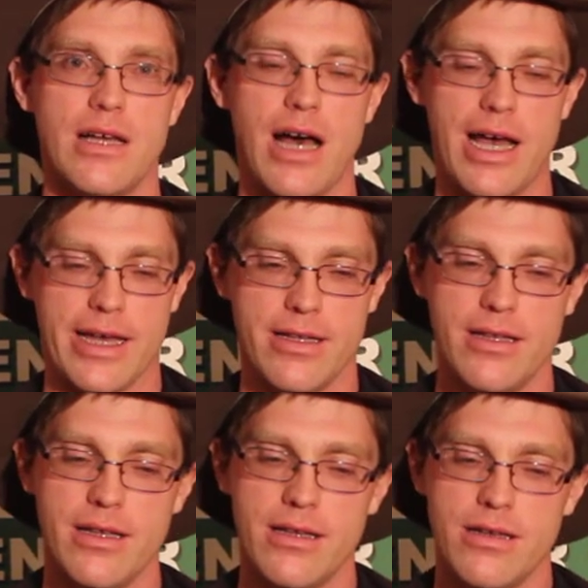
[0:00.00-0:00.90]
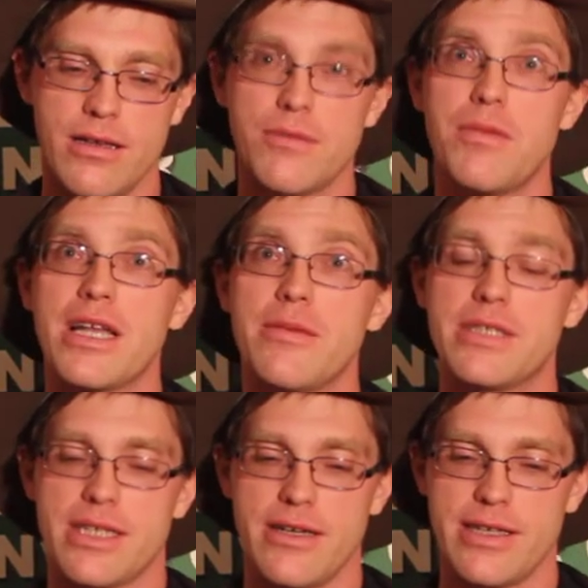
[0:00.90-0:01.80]
Hi, my name
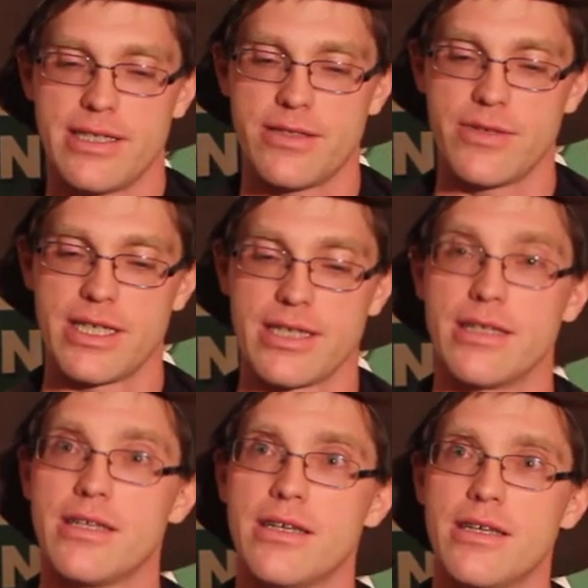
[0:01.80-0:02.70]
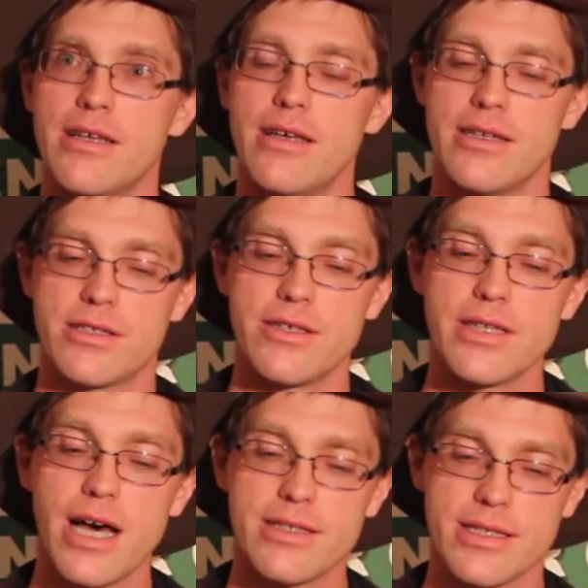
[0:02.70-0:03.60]
is Gary Swing. In
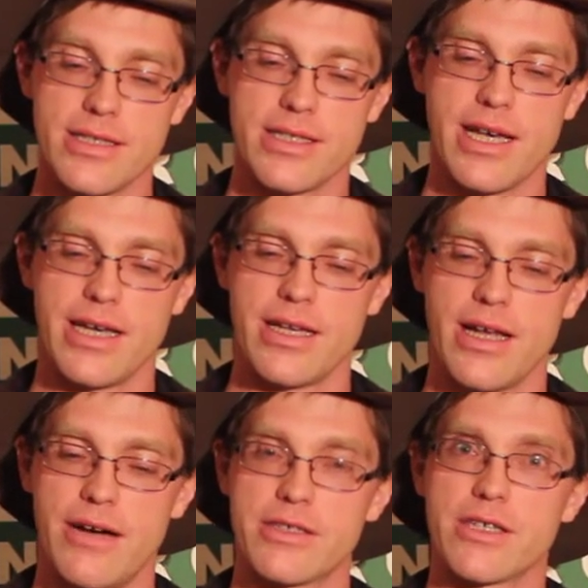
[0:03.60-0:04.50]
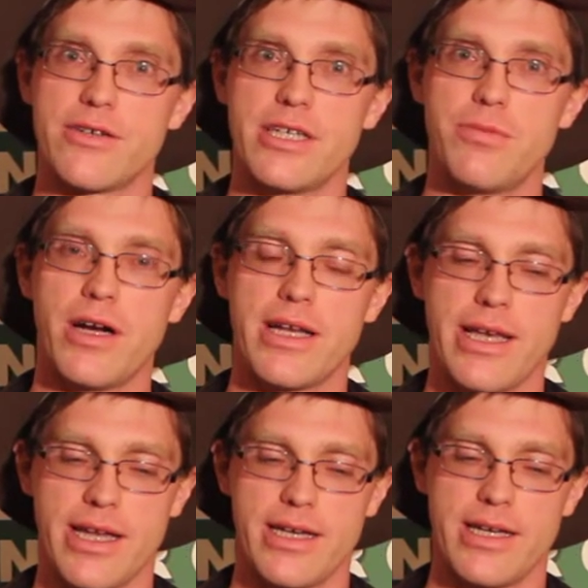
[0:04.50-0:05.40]
2010, I was a Green Party
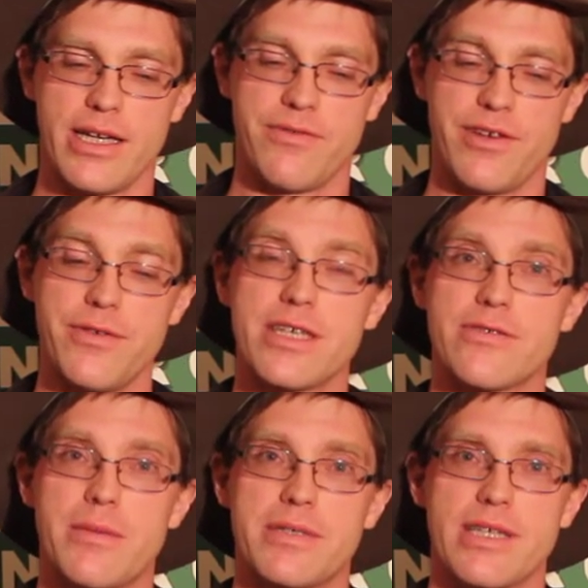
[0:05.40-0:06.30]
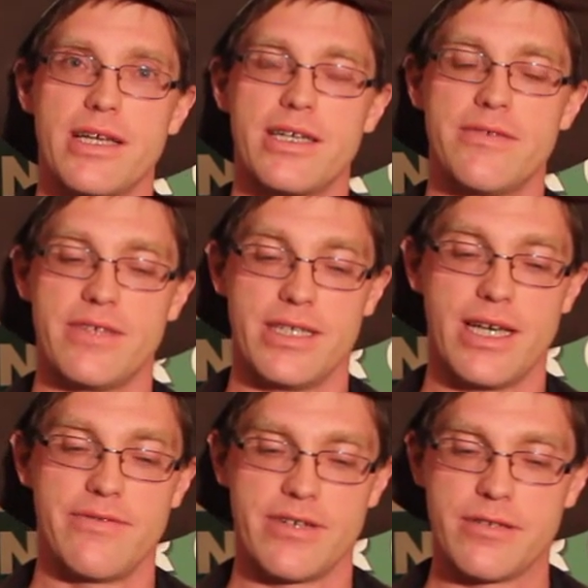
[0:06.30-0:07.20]
candidate for U.S. Representative in
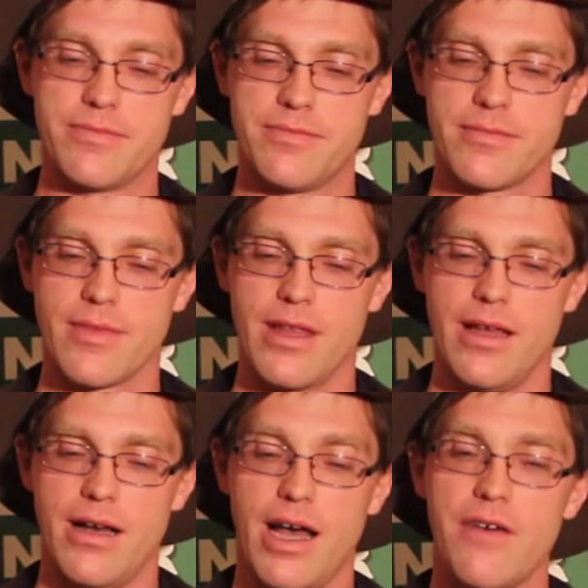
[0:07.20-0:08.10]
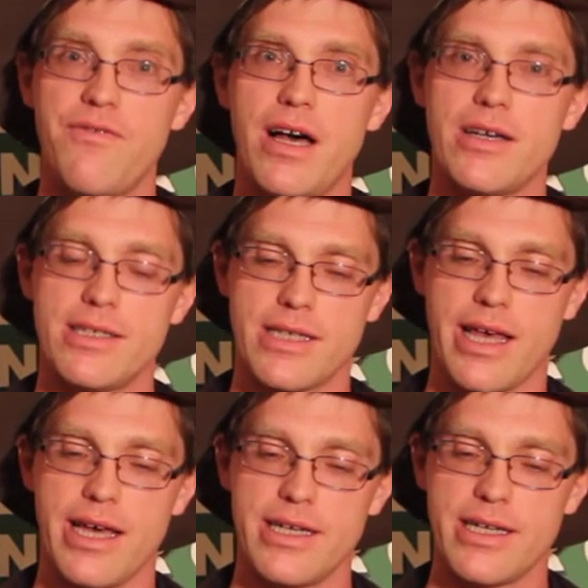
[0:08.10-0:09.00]
Denver. I have filed as a
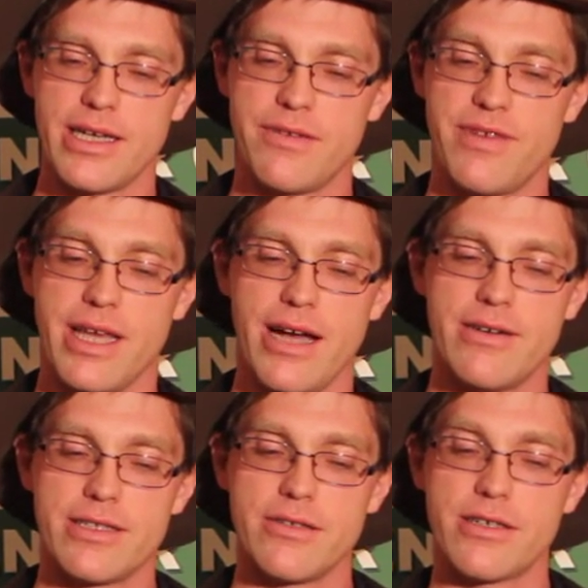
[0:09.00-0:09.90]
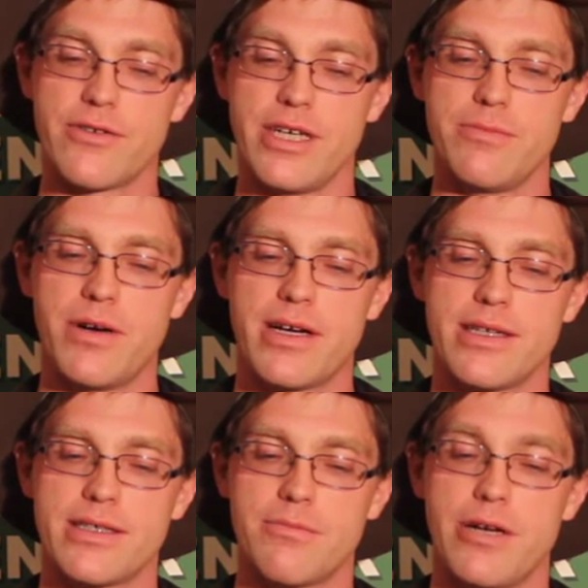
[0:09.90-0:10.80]
candidate for the Arizona Green
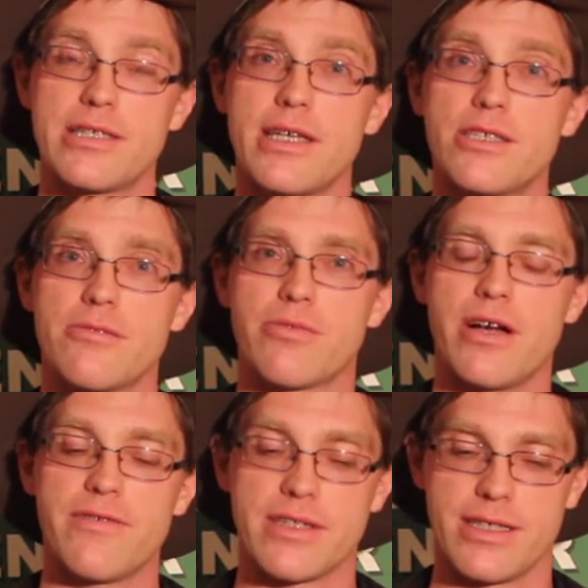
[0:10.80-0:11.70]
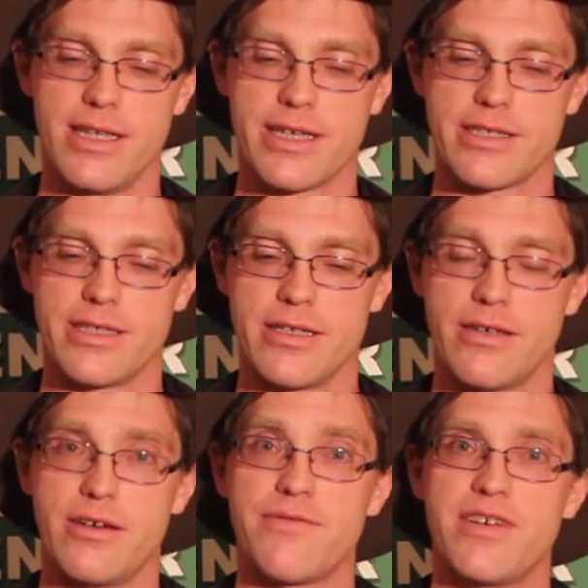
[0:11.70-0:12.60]
Party's presidential preference election
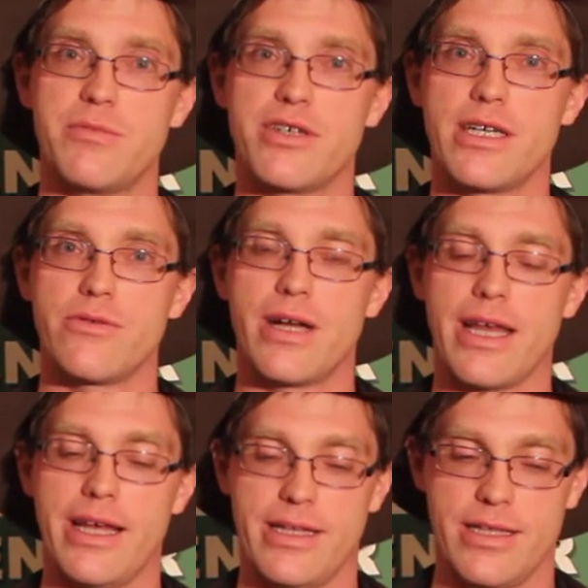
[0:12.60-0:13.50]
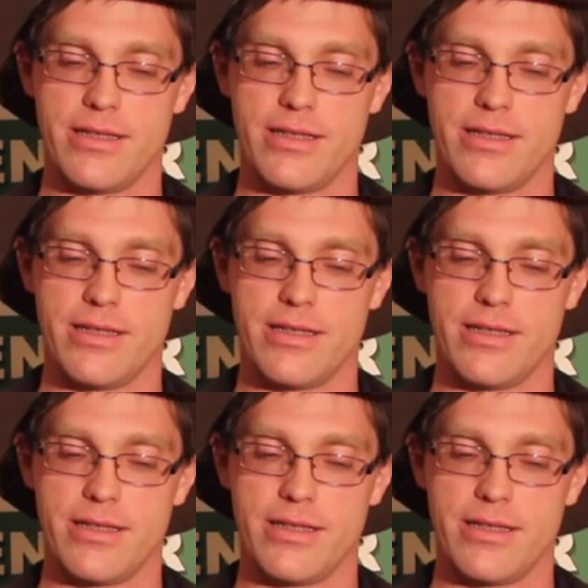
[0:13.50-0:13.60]
on February 28th.